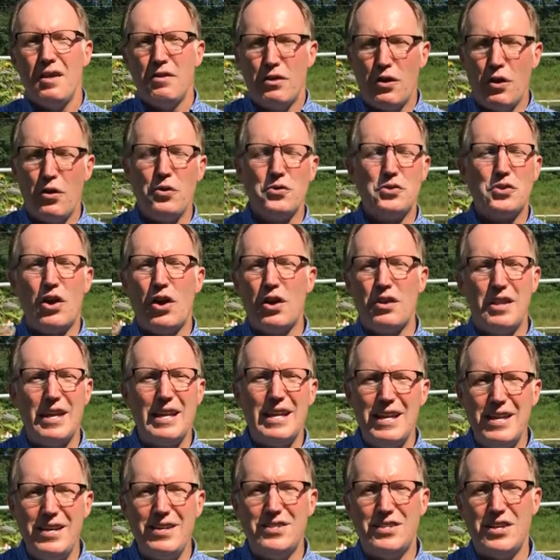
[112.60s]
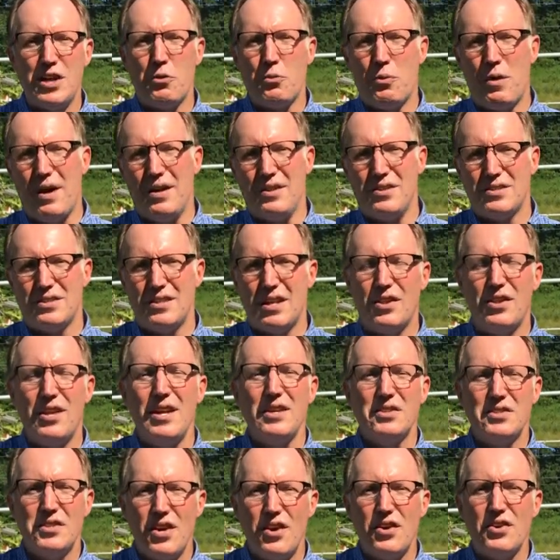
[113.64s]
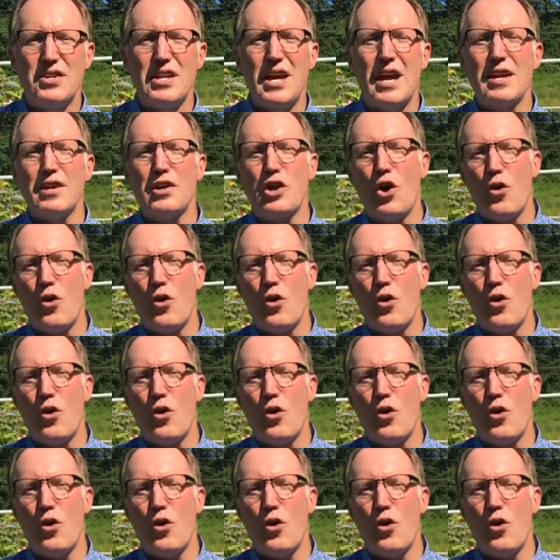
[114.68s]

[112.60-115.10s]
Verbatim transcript: Those are the easy ones. The things that are dead,